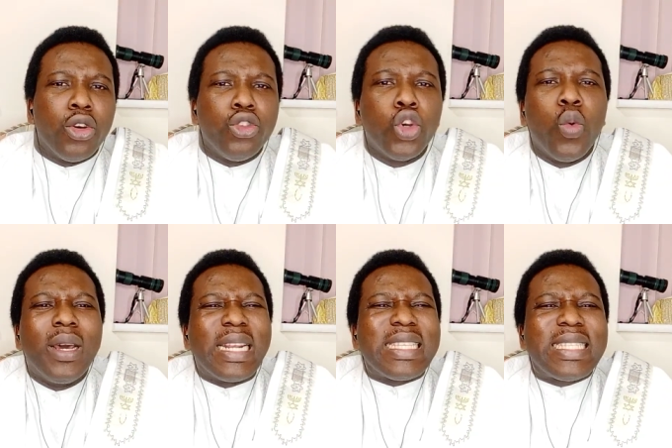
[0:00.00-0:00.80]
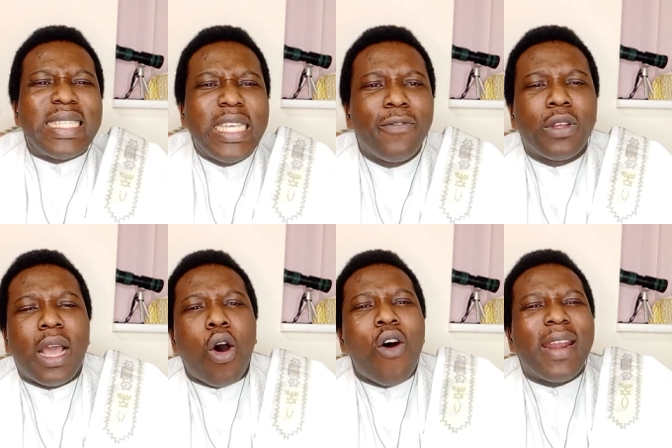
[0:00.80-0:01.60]
you will receive
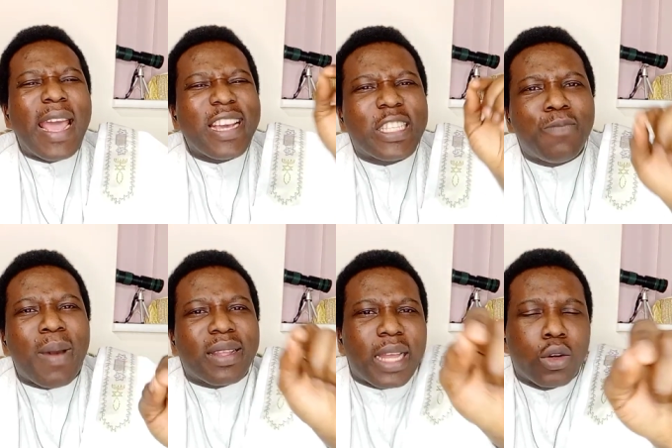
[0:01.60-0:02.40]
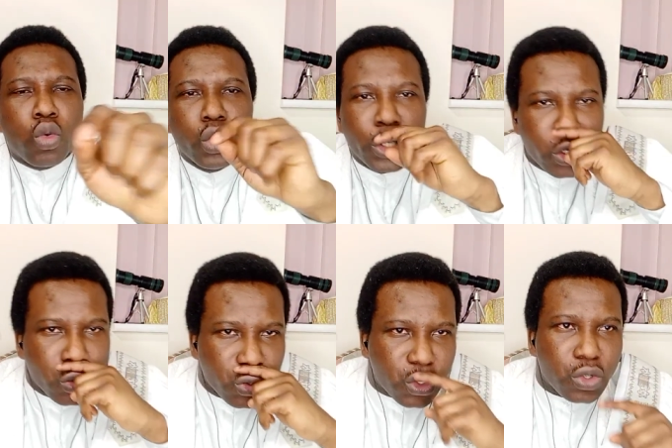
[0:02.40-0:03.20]
unexpected good
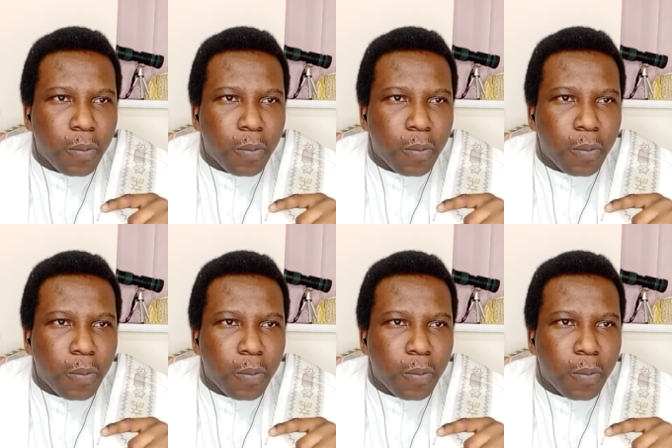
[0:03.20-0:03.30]
news.